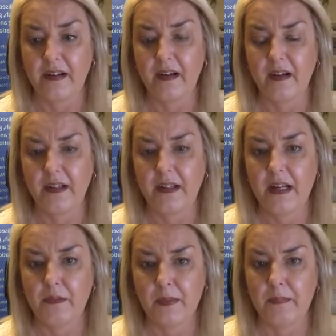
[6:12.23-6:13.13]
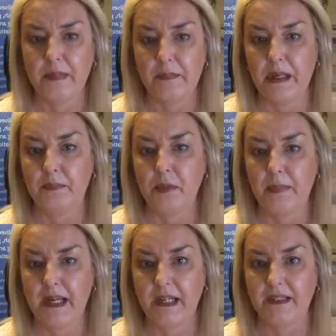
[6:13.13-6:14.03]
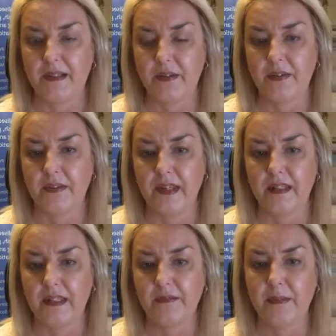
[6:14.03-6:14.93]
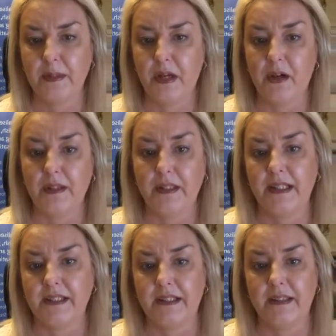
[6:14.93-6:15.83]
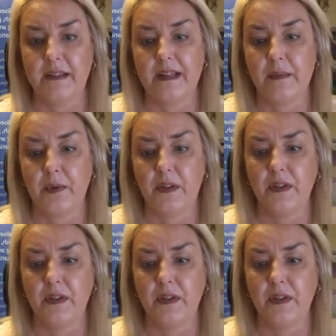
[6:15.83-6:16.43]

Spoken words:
I can help them be better prepared so that they're leaving behind the legacy that they want